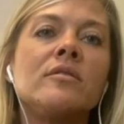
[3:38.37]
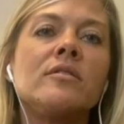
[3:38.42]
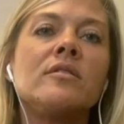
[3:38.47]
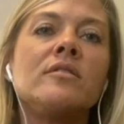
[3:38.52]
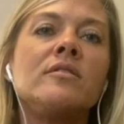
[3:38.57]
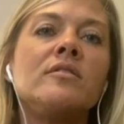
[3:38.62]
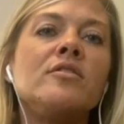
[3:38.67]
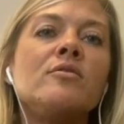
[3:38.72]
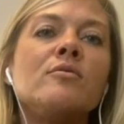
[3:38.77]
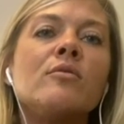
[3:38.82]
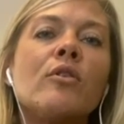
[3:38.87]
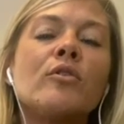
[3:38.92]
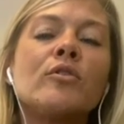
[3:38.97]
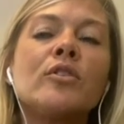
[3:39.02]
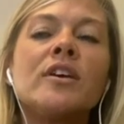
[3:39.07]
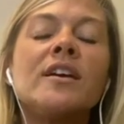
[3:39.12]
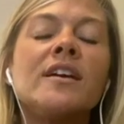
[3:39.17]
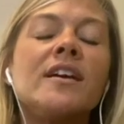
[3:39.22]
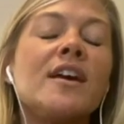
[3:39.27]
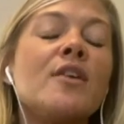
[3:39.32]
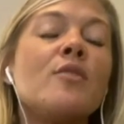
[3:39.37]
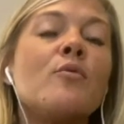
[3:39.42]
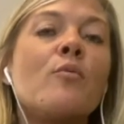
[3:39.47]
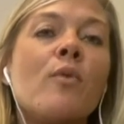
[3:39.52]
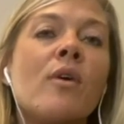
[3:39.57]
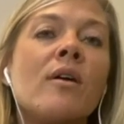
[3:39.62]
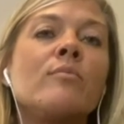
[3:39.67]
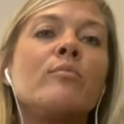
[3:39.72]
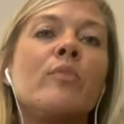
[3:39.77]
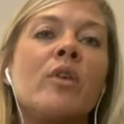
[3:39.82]
You only get
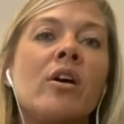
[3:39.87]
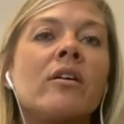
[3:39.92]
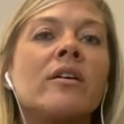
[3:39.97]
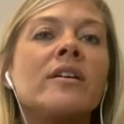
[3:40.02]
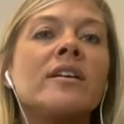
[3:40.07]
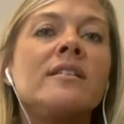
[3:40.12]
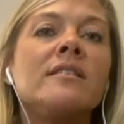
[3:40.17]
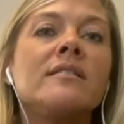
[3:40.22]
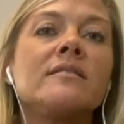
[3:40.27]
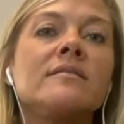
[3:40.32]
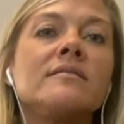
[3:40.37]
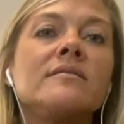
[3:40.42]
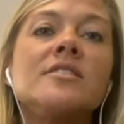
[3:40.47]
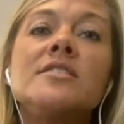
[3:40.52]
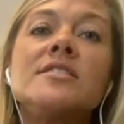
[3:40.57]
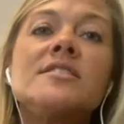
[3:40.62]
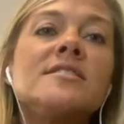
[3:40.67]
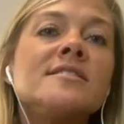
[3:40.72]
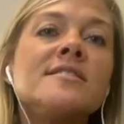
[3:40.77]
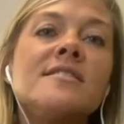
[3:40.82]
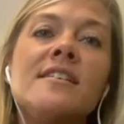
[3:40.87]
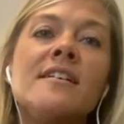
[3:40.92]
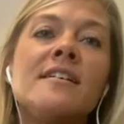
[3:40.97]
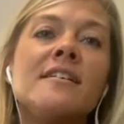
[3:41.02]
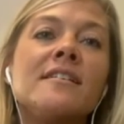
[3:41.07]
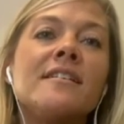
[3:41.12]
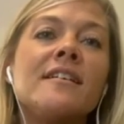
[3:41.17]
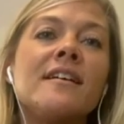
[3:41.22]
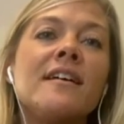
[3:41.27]
one body. This is it.